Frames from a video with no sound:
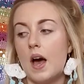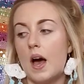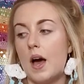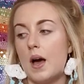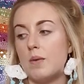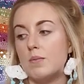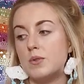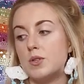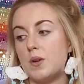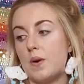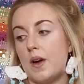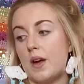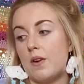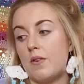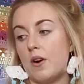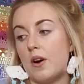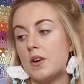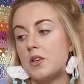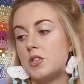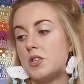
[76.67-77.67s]
um,
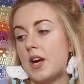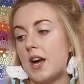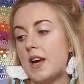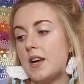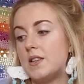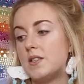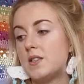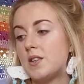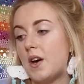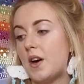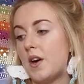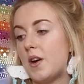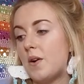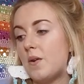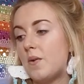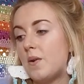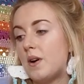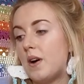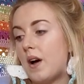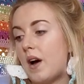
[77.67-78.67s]
doing crochet
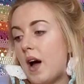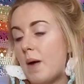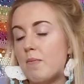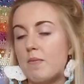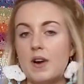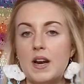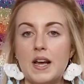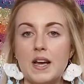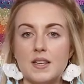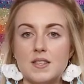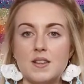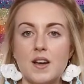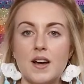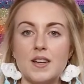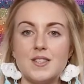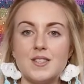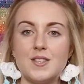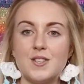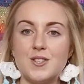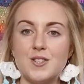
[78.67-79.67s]
so I'm really
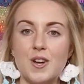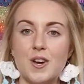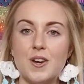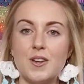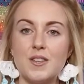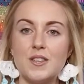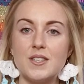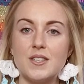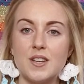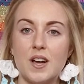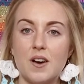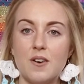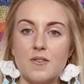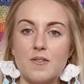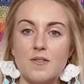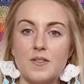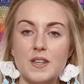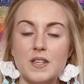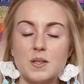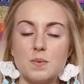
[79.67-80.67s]
excited to show you the stuff
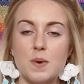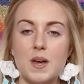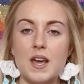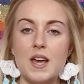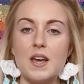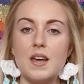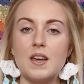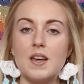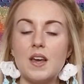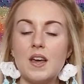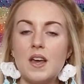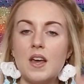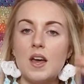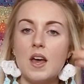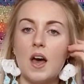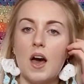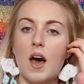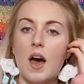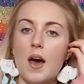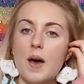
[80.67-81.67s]
this week.
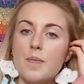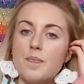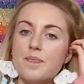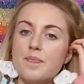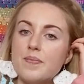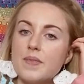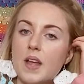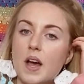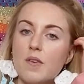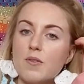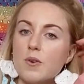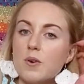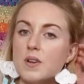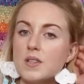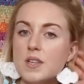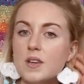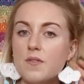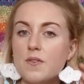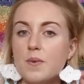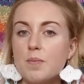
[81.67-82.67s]
Um, I've got
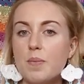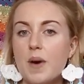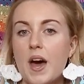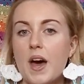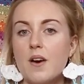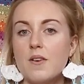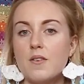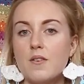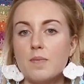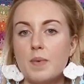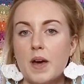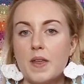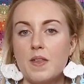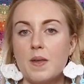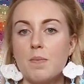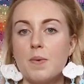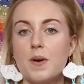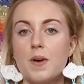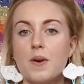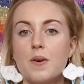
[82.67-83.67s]
a different pair of
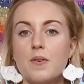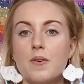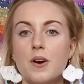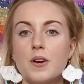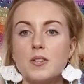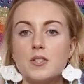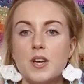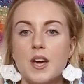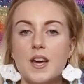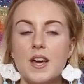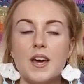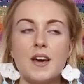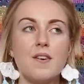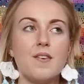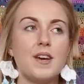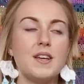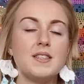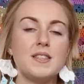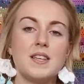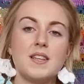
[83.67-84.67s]
Bethy Boo crochet
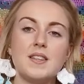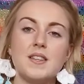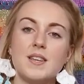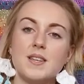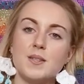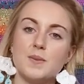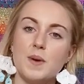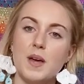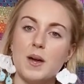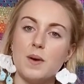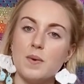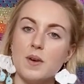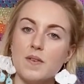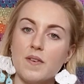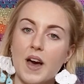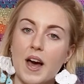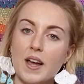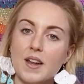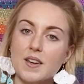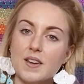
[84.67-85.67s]
earrings in this week.
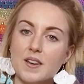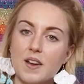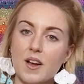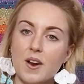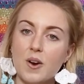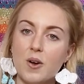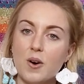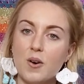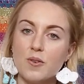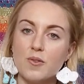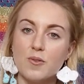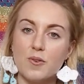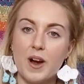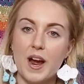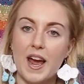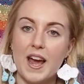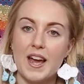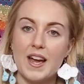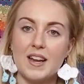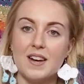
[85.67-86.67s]
We've had a lot of
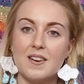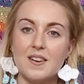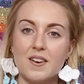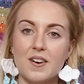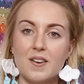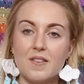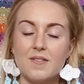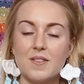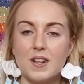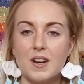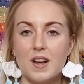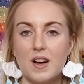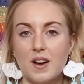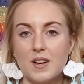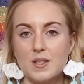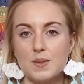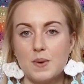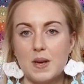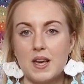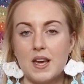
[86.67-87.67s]
rain over the
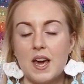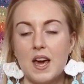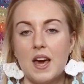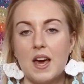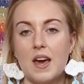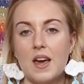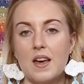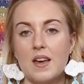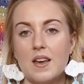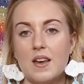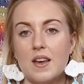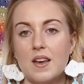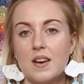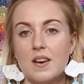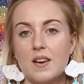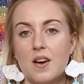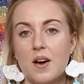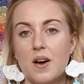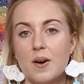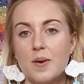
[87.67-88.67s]
last week here
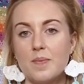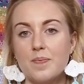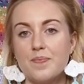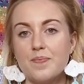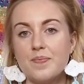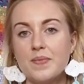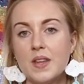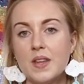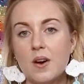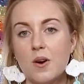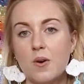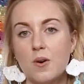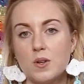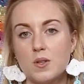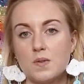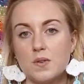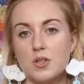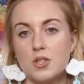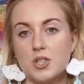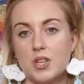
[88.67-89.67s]
in um,
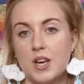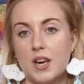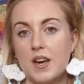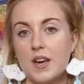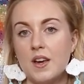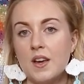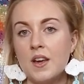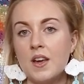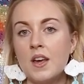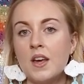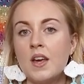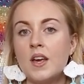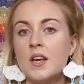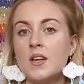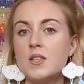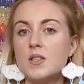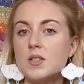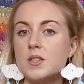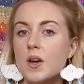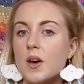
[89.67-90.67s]
Oxfordshire
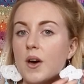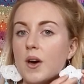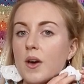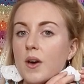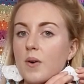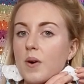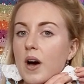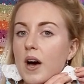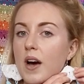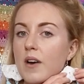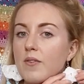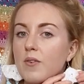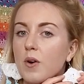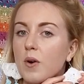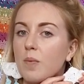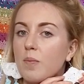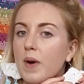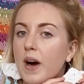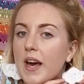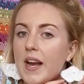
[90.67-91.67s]
so I've
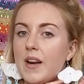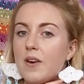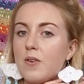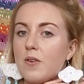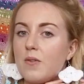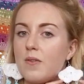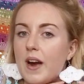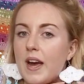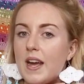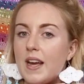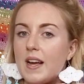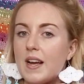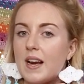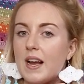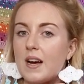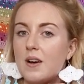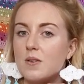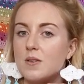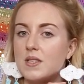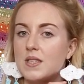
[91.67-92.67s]
got my little rain
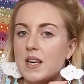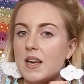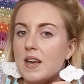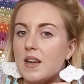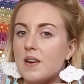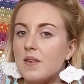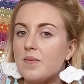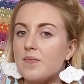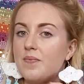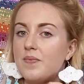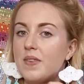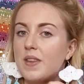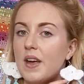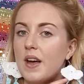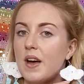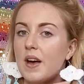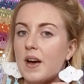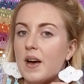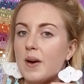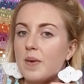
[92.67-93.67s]
clouds in
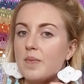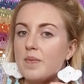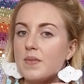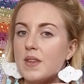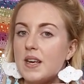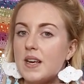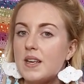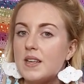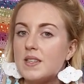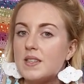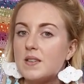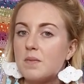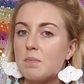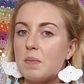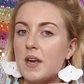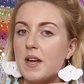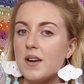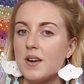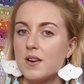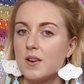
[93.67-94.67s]
um, these have
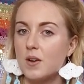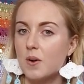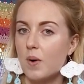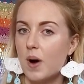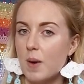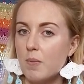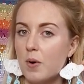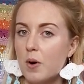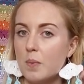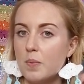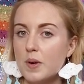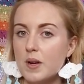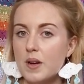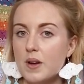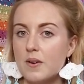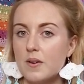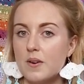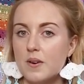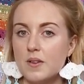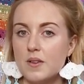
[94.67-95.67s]
been quite
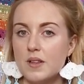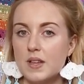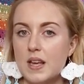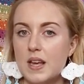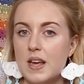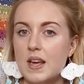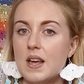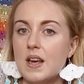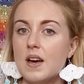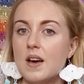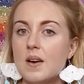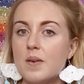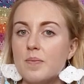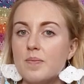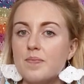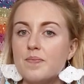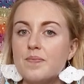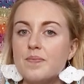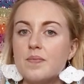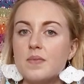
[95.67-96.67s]
popular on the
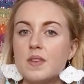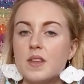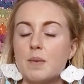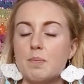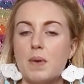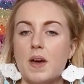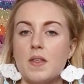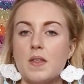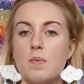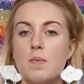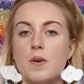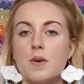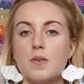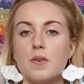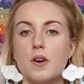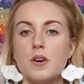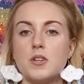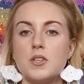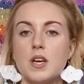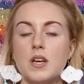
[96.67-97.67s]
um, Bethy Boo
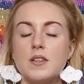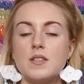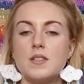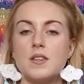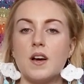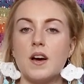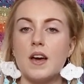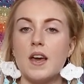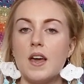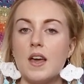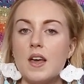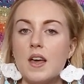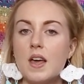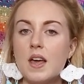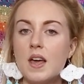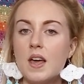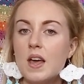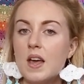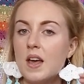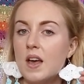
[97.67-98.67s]
Crochet site
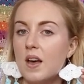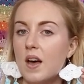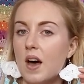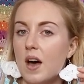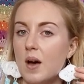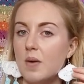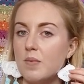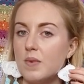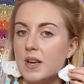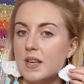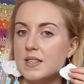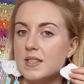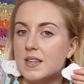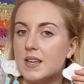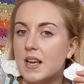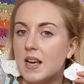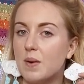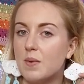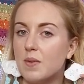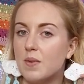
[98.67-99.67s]
um,
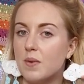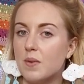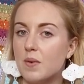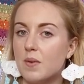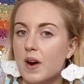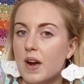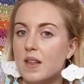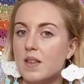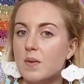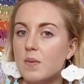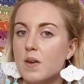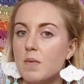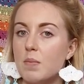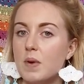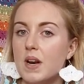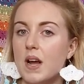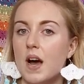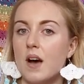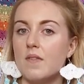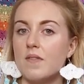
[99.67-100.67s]
recently with all the rain that we've
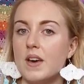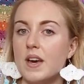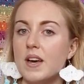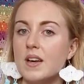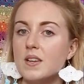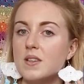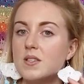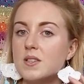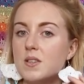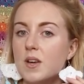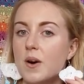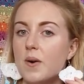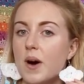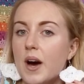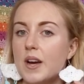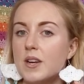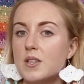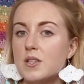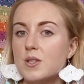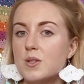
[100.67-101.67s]
been having so
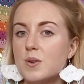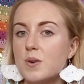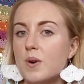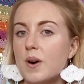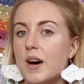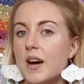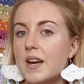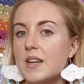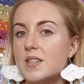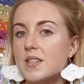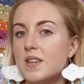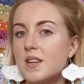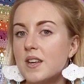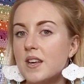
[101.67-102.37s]
I just thought I'd